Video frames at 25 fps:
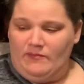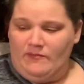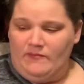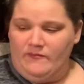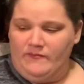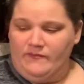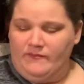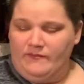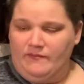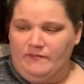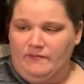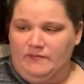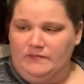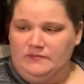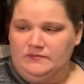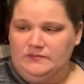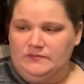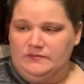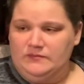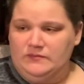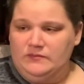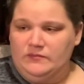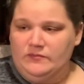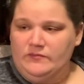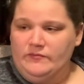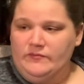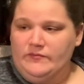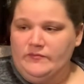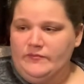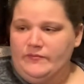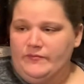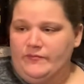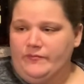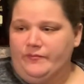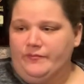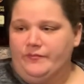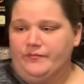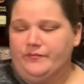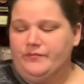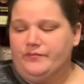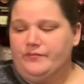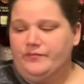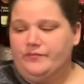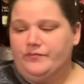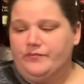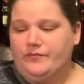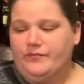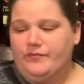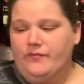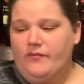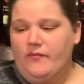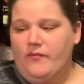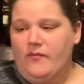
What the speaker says: The person shown says nothing.